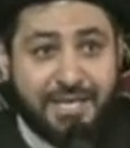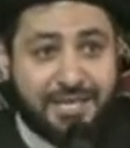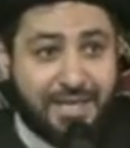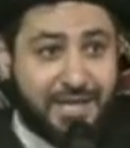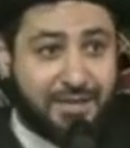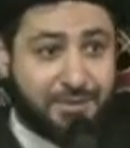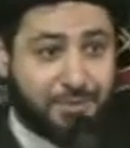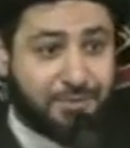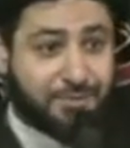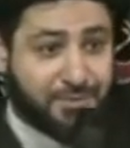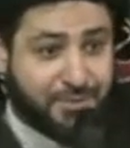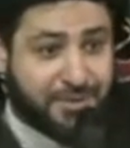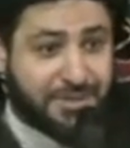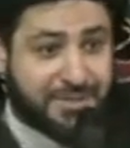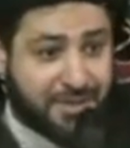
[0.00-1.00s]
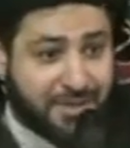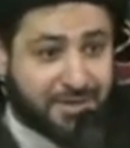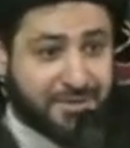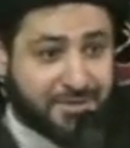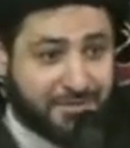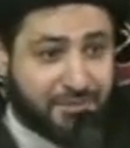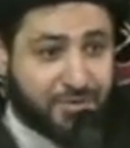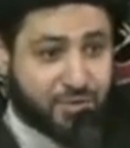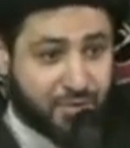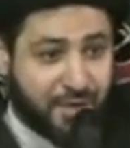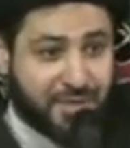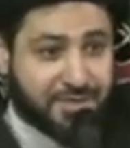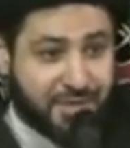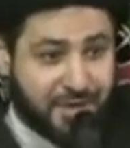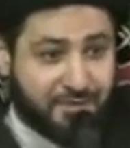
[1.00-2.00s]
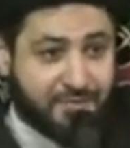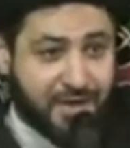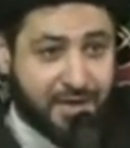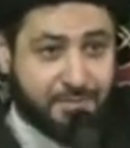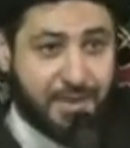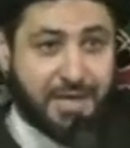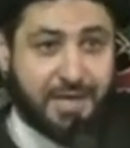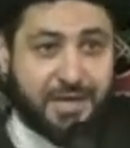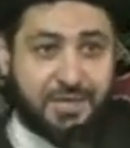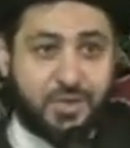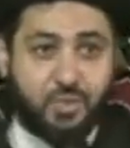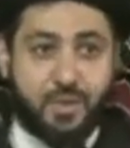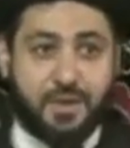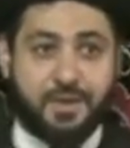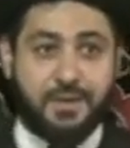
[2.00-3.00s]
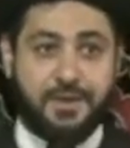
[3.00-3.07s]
they go to the ziyarat of the Shuhada of Karbala as well.